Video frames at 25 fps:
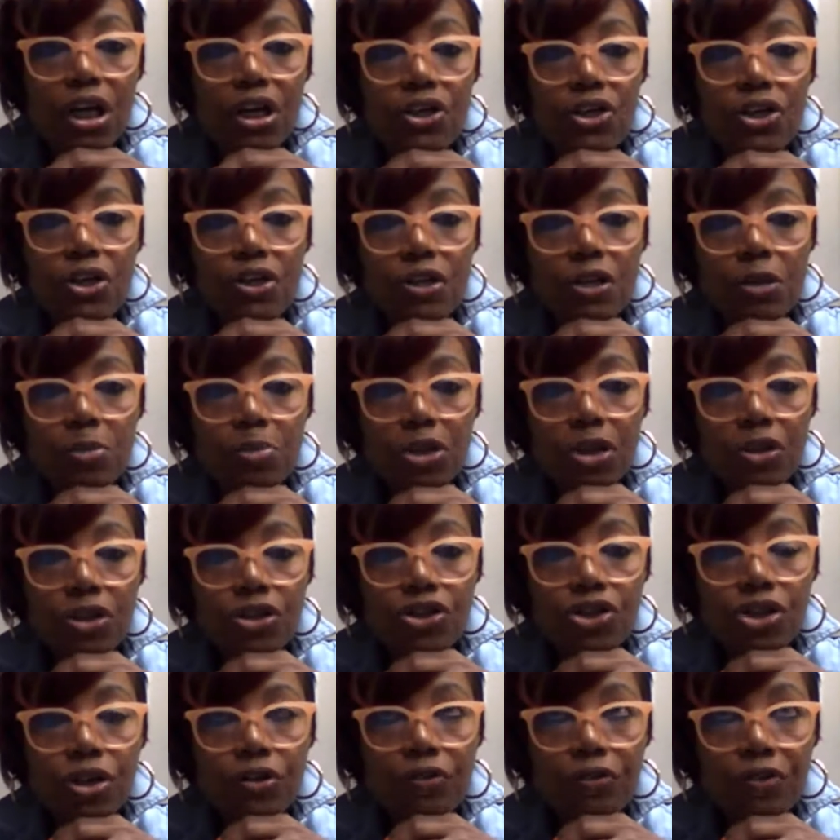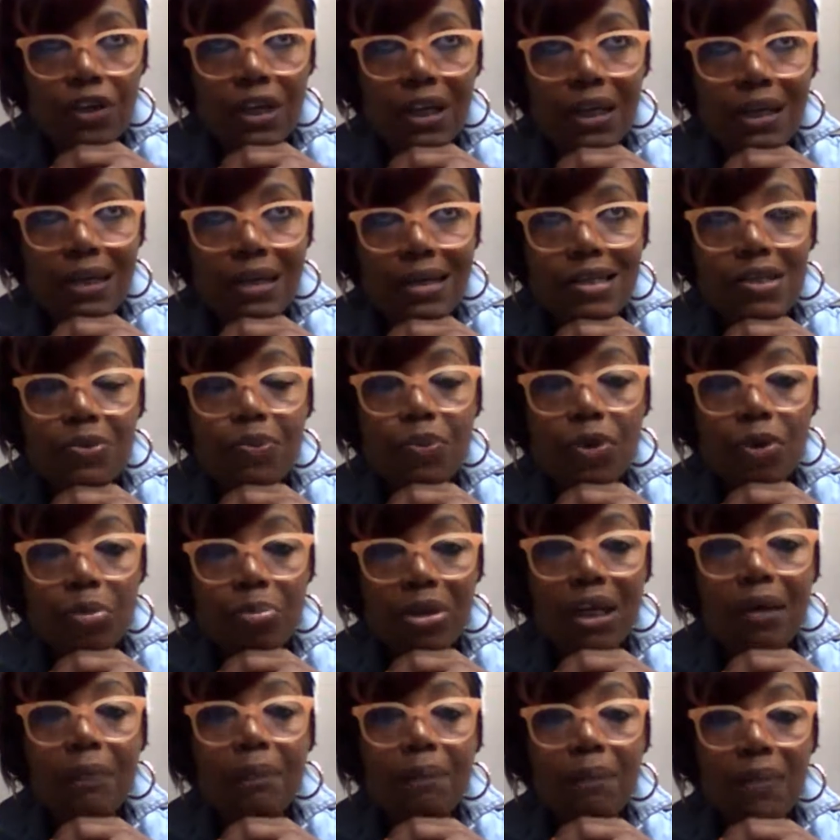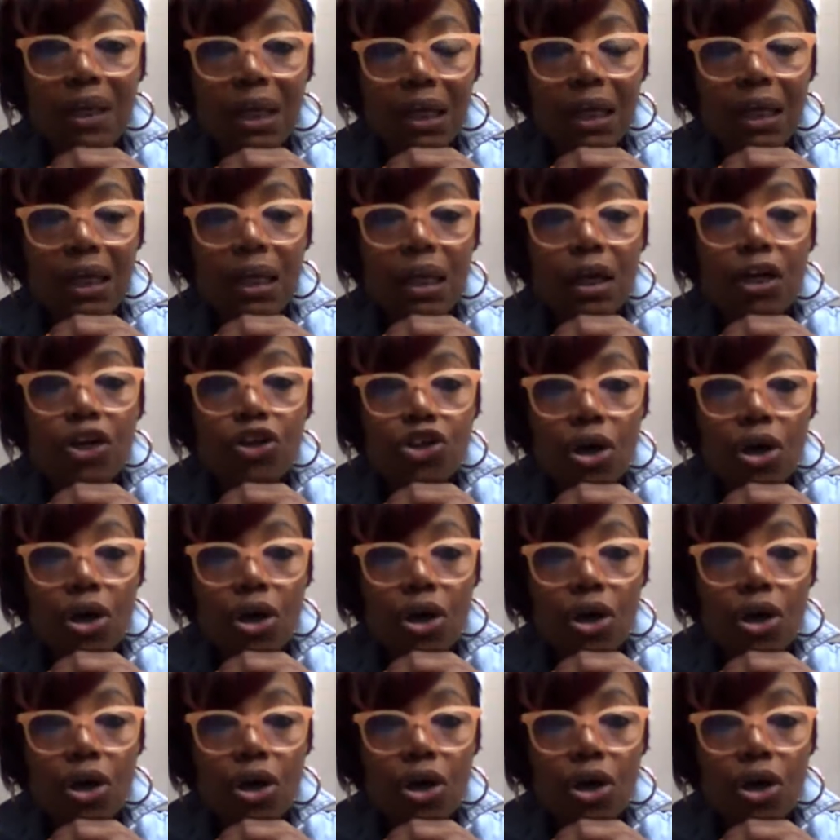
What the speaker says: So spiritual fitness will be me